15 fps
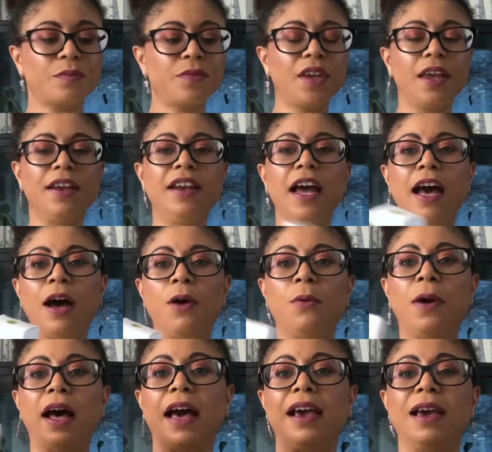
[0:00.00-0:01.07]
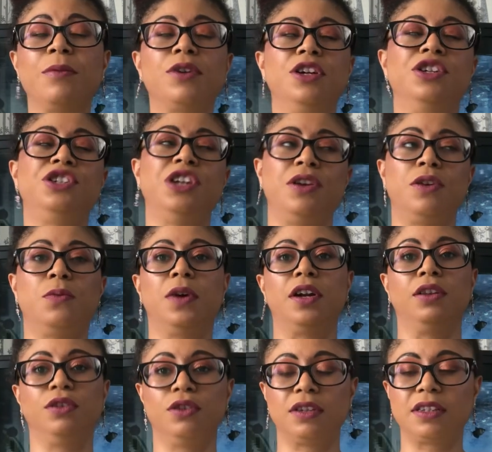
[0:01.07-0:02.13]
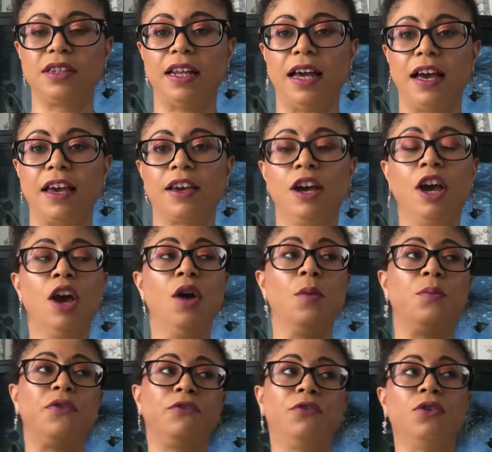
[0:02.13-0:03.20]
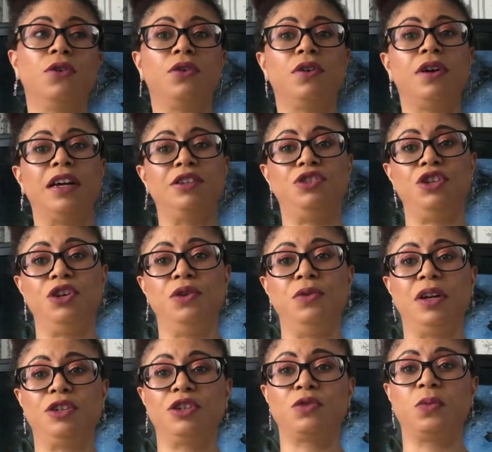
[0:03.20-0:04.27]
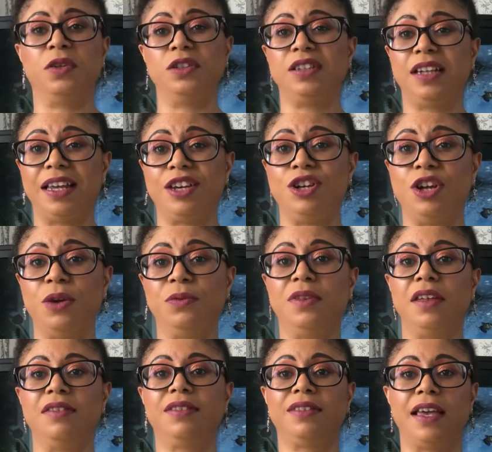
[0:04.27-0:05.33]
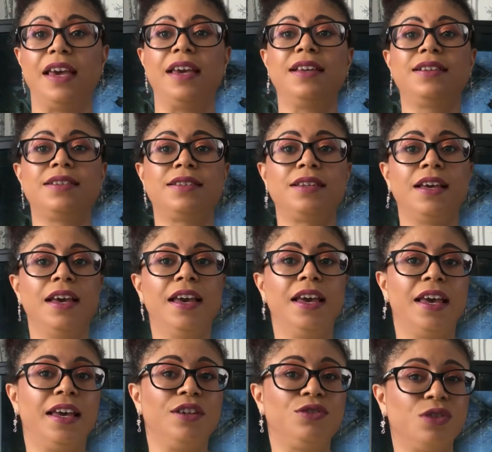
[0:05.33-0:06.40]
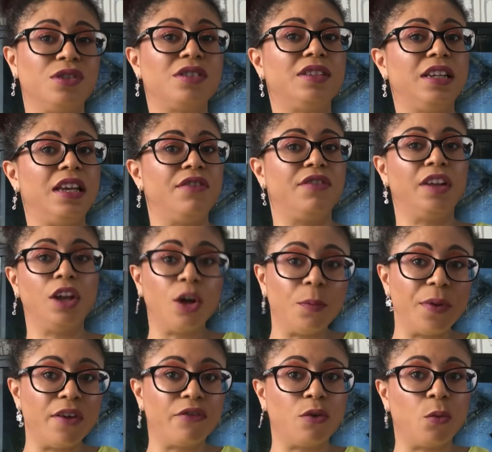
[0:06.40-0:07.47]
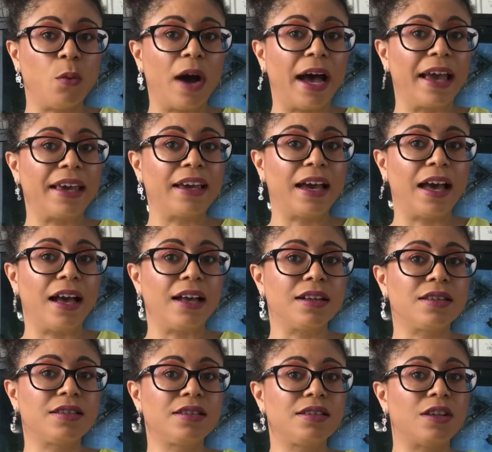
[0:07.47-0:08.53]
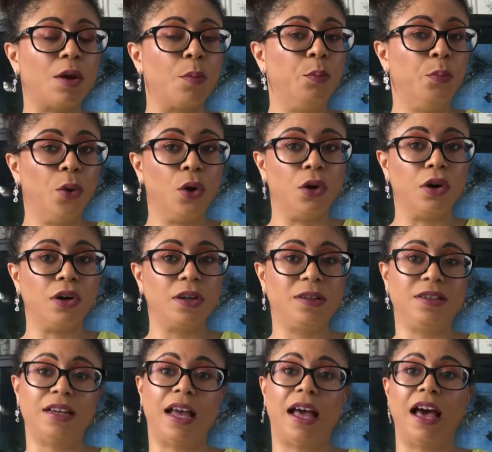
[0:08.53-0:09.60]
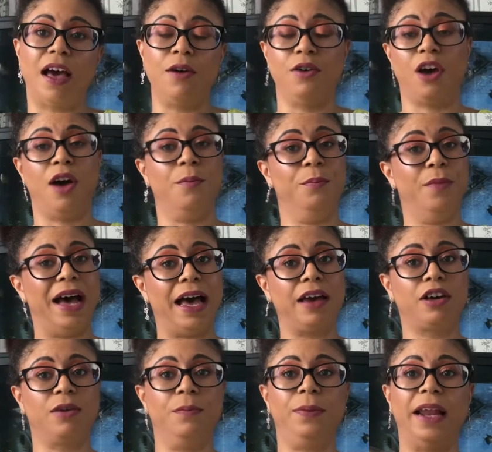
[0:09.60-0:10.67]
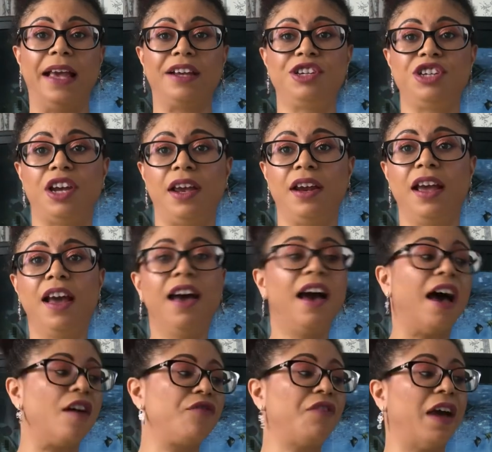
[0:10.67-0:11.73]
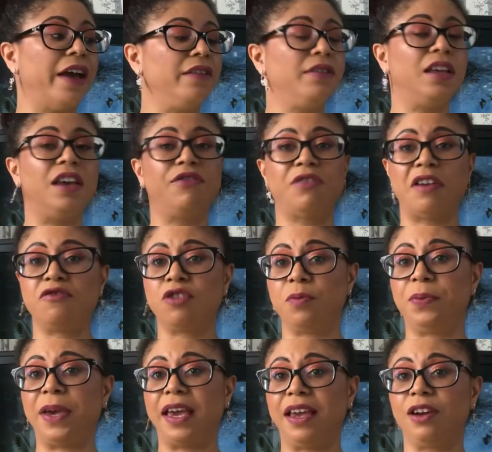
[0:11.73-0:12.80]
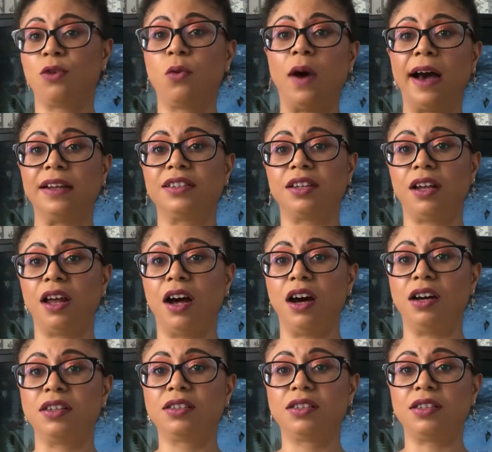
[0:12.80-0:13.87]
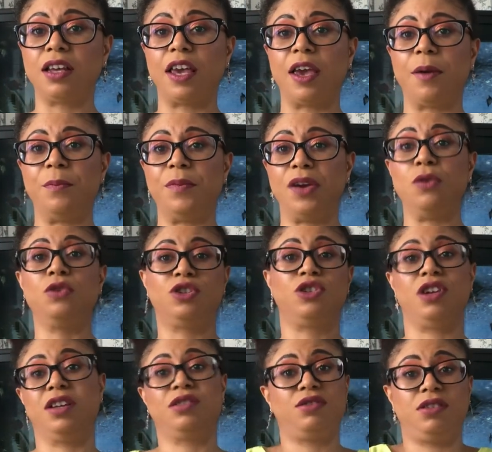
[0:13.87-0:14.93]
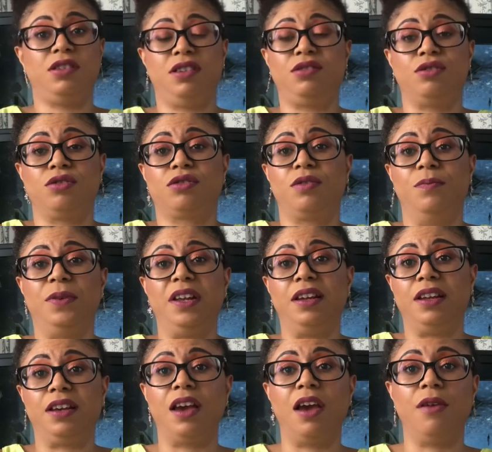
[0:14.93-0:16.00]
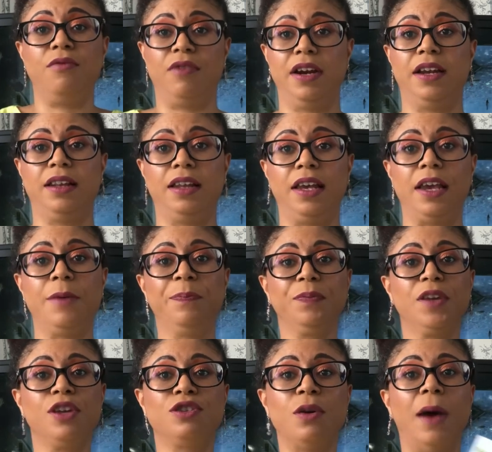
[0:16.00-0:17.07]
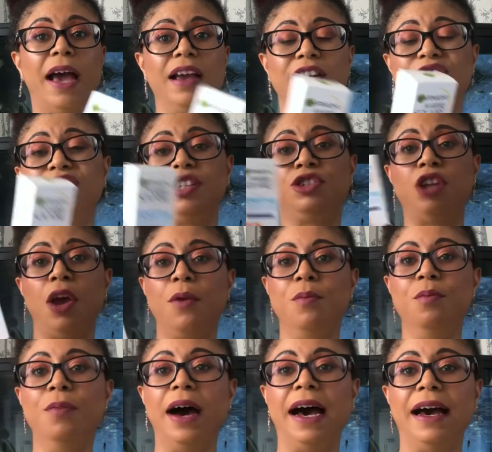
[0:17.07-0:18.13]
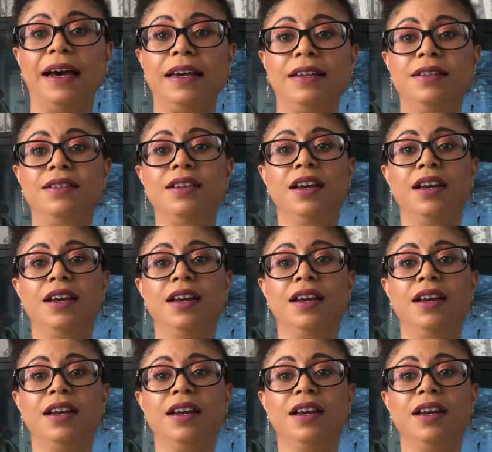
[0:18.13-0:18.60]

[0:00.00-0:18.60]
Now, I am going to show you what it looks like. Before I do, I just want to let you know that this does leave a little bit of a white cast, but on my complexion, I find that if I rub it in quite a lot, it does completely go, really. So I actually don't mind